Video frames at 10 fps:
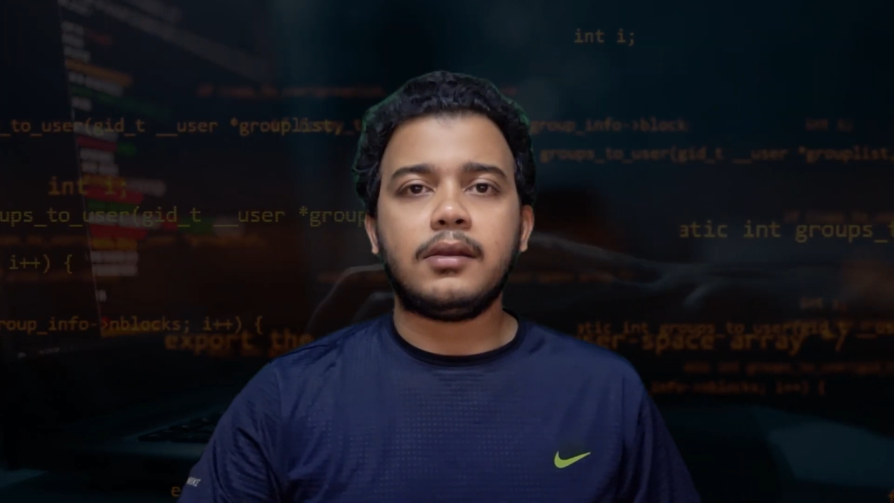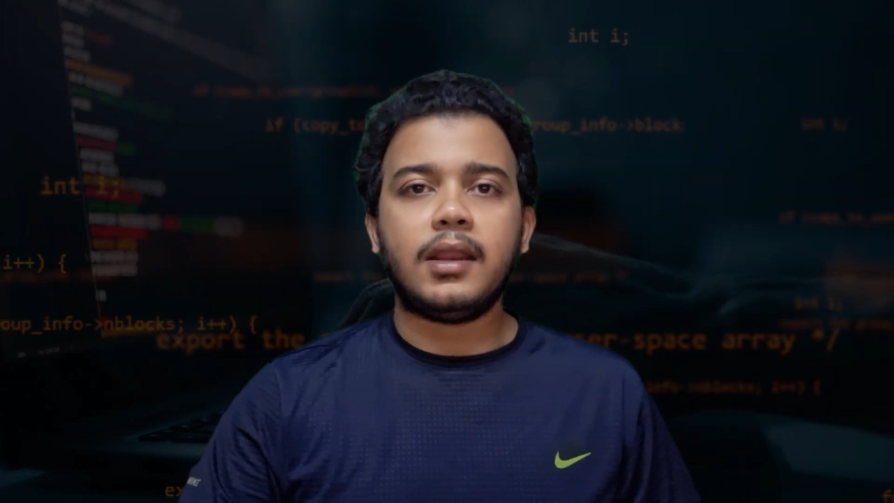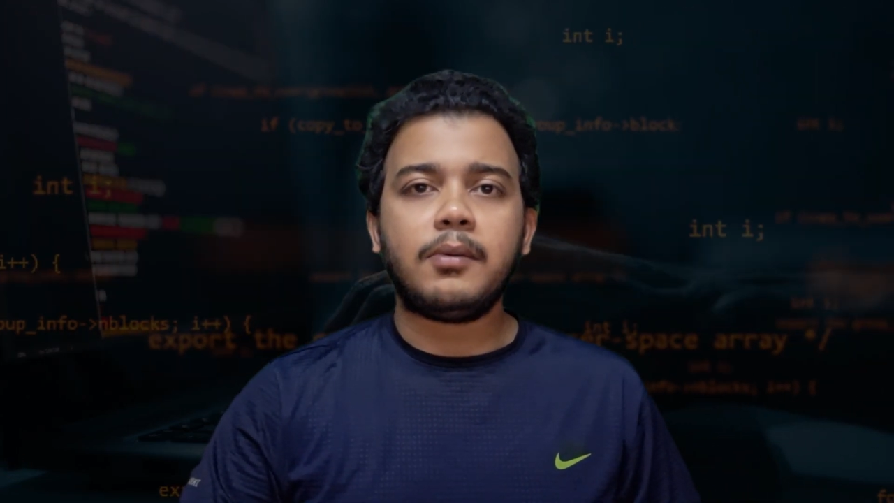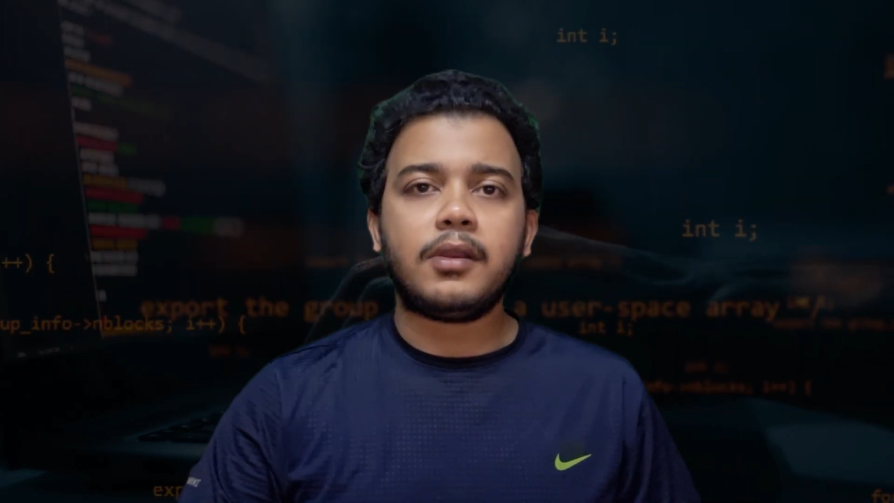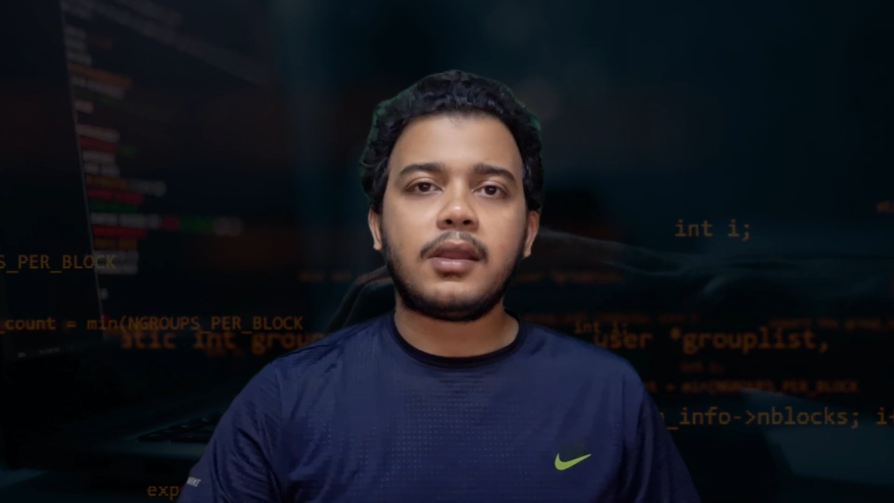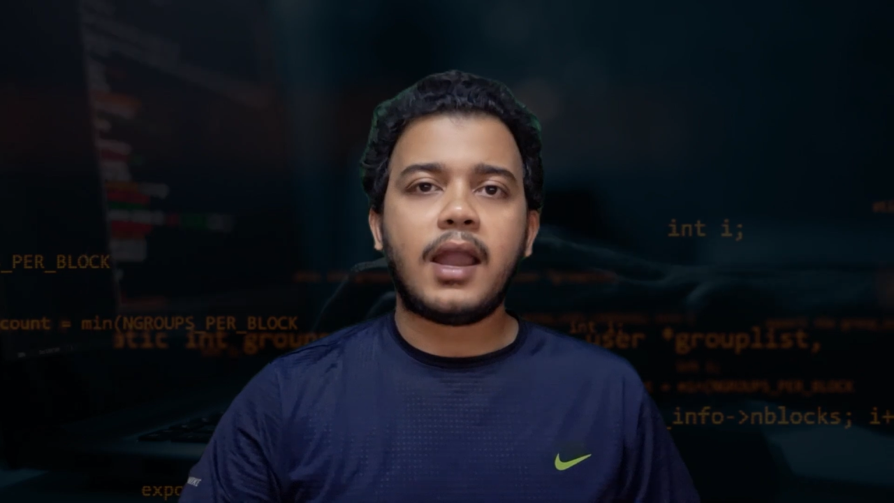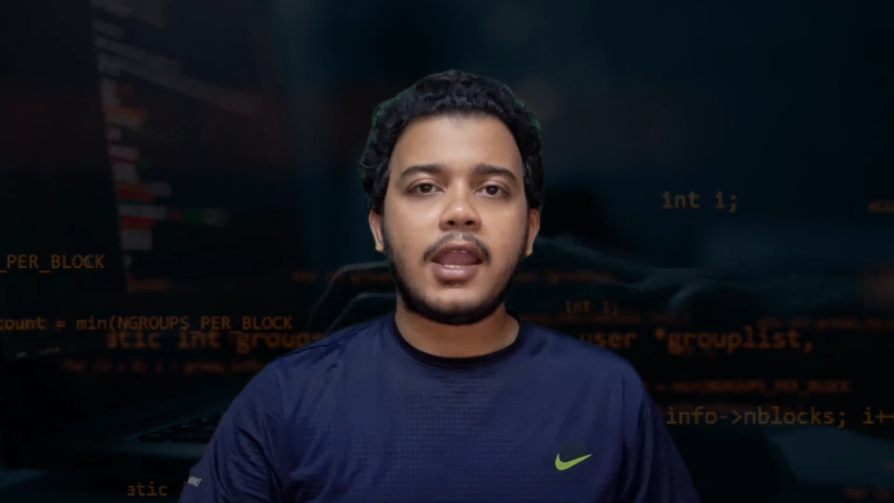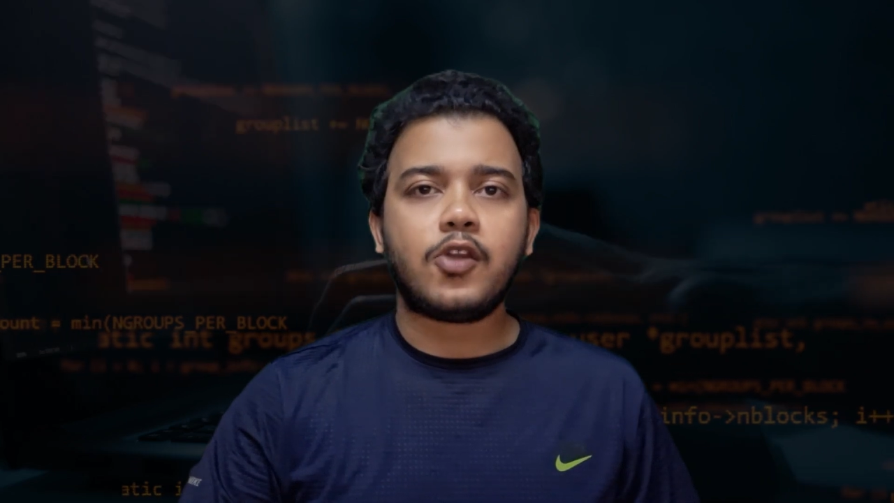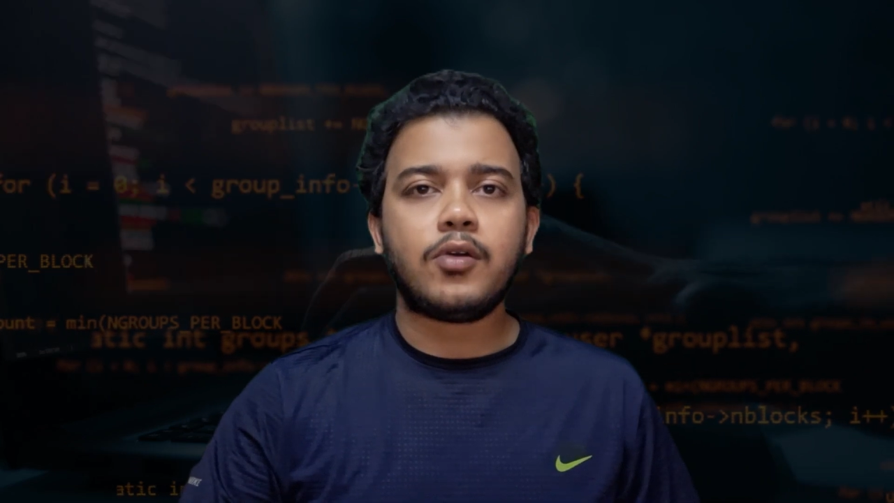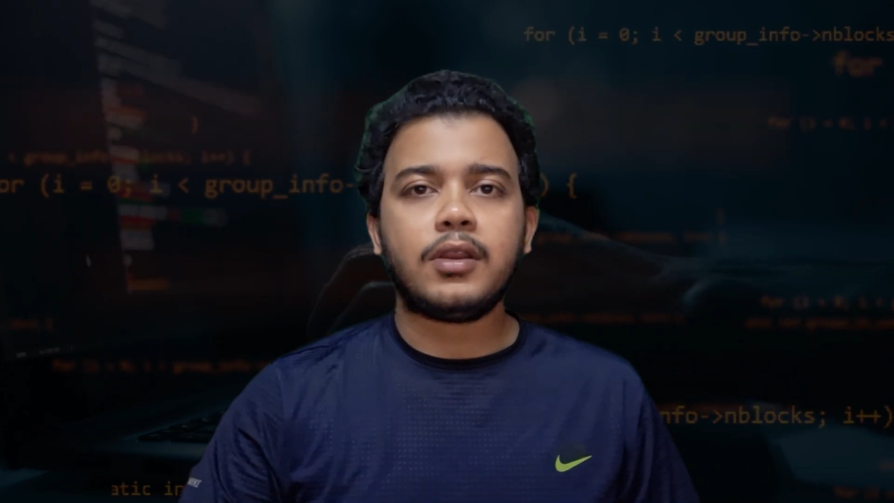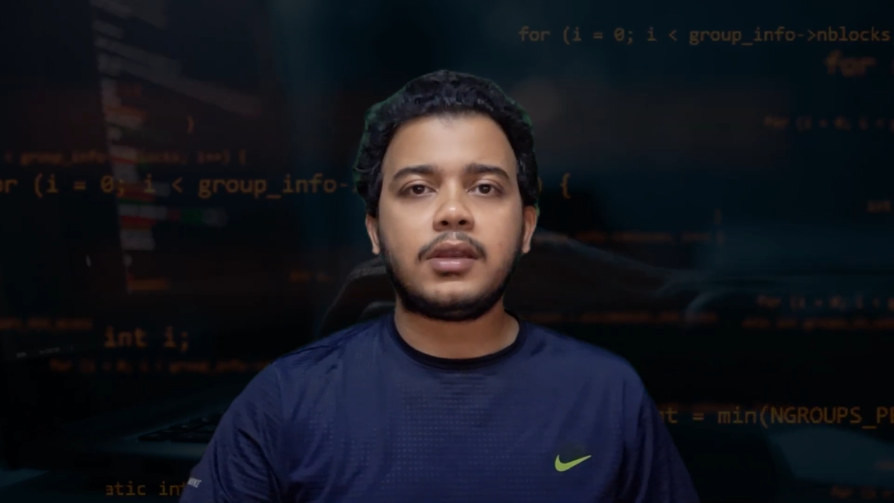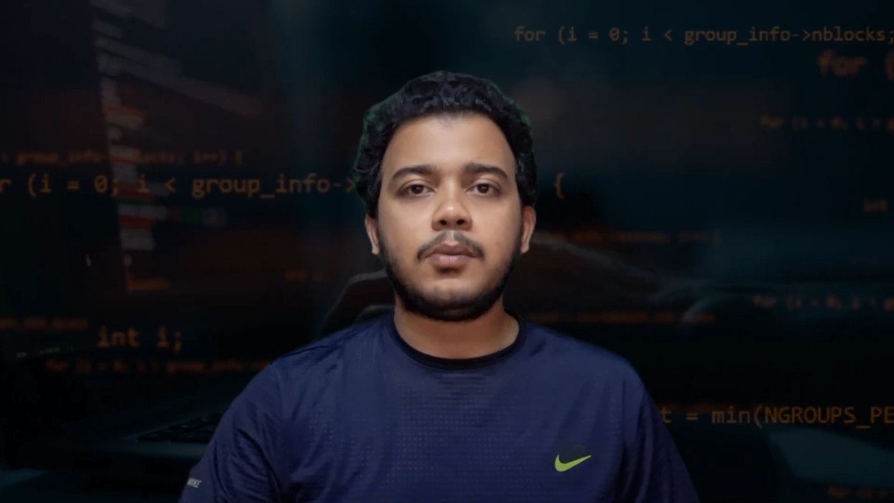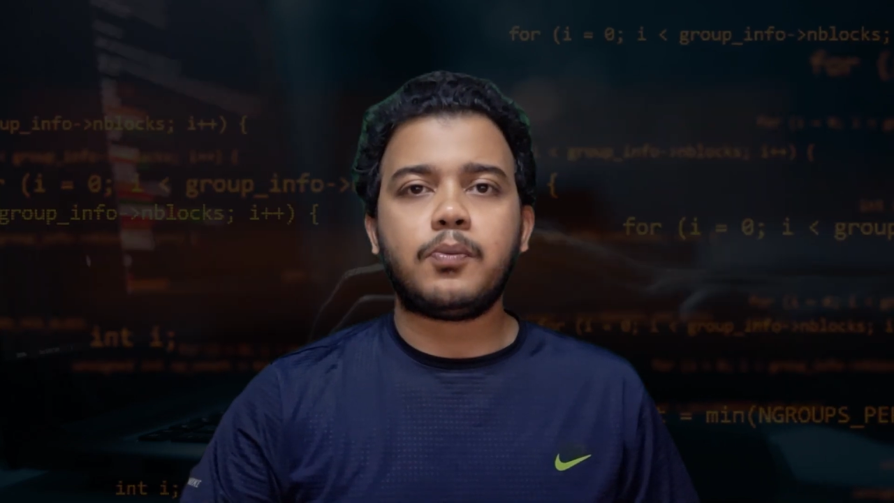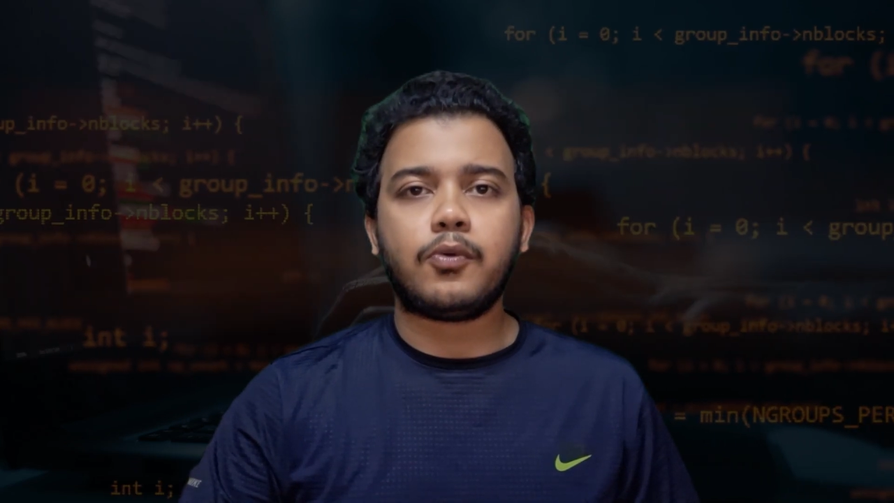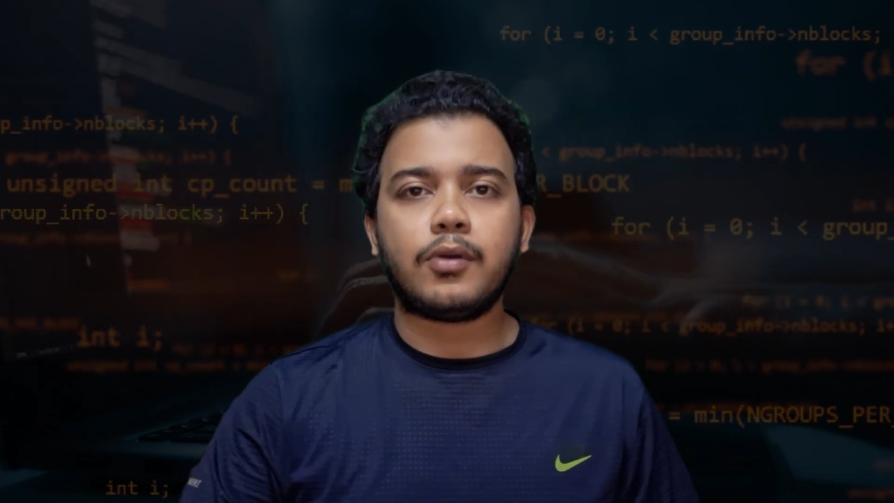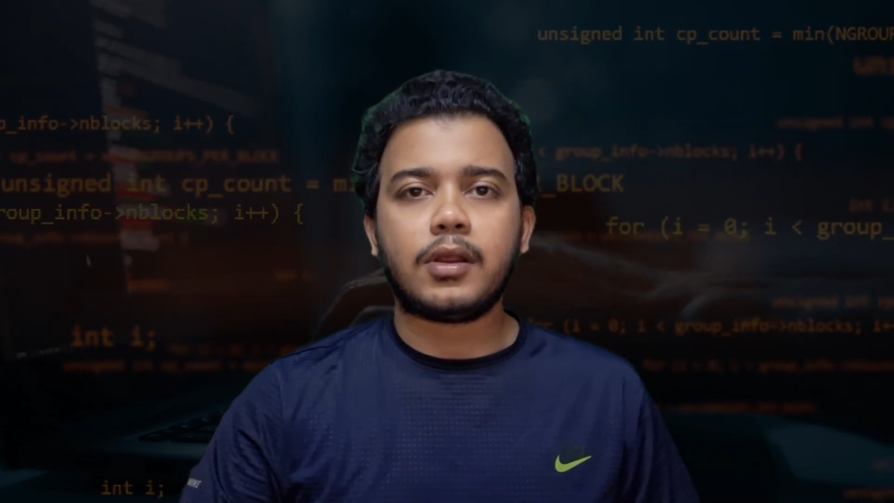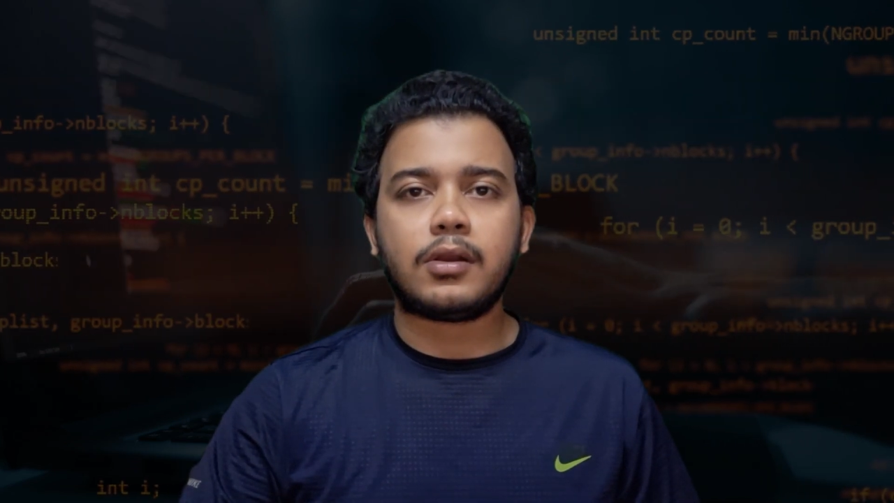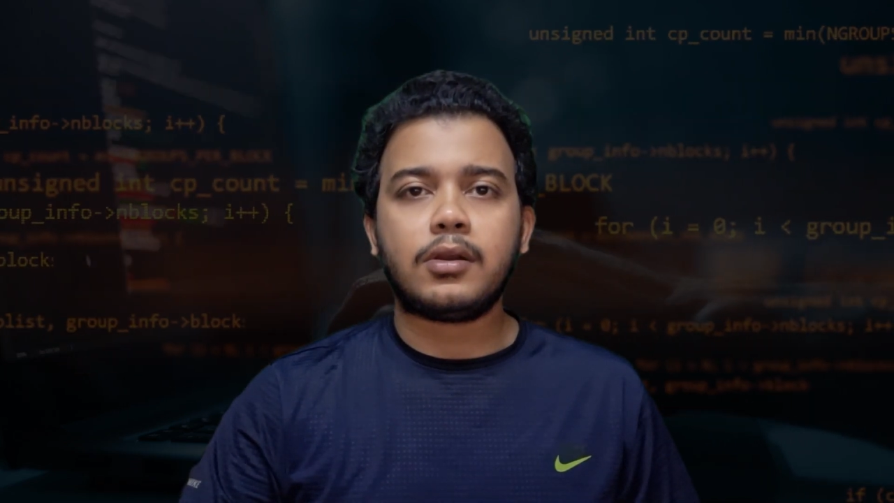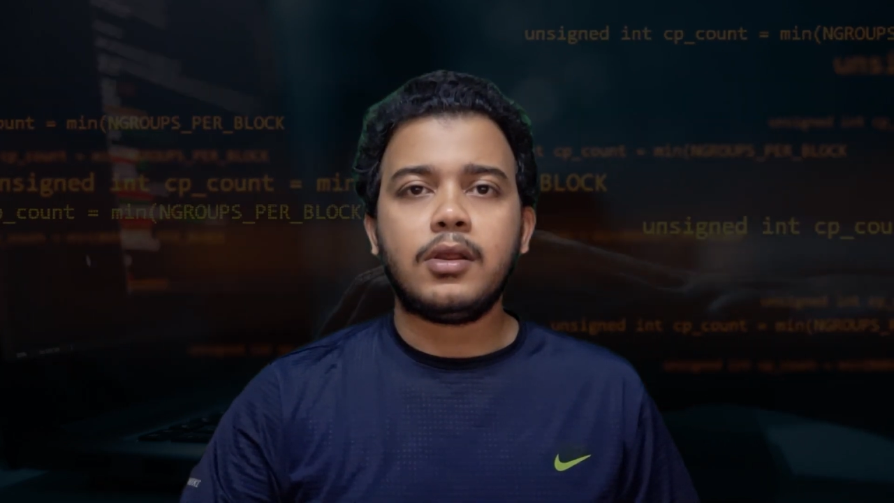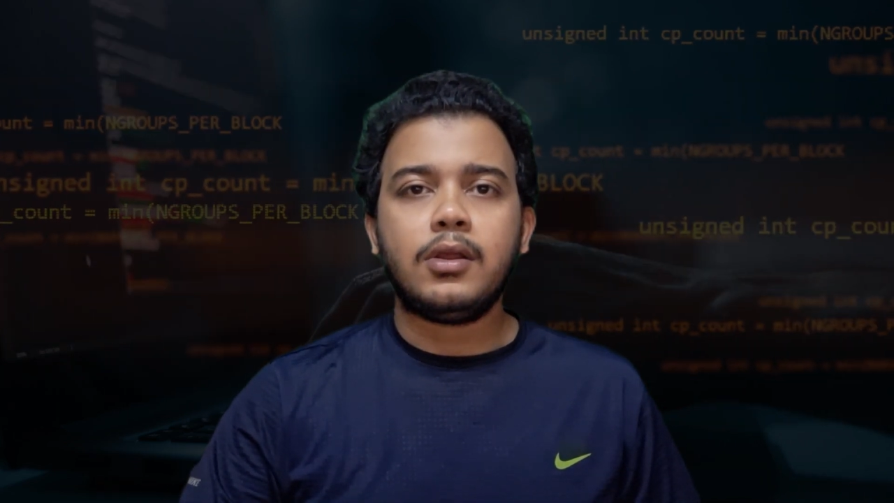delivering high quality product